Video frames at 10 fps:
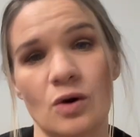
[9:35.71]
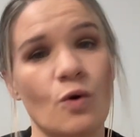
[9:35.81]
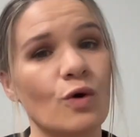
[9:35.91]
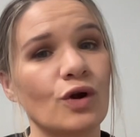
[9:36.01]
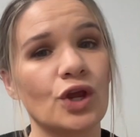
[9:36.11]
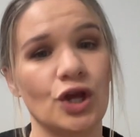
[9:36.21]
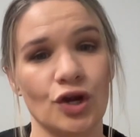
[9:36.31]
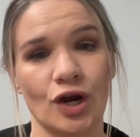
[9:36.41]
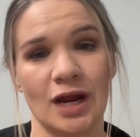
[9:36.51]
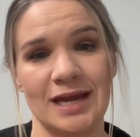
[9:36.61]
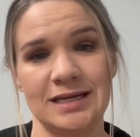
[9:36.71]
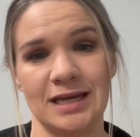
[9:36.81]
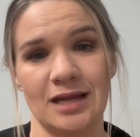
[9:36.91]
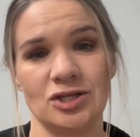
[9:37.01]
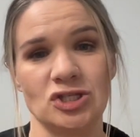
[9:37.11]
or cure
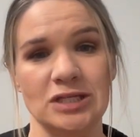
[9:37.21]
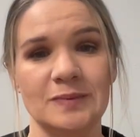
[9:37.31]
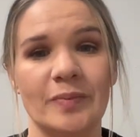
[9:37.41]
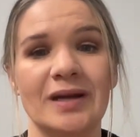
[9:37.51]
ADHD,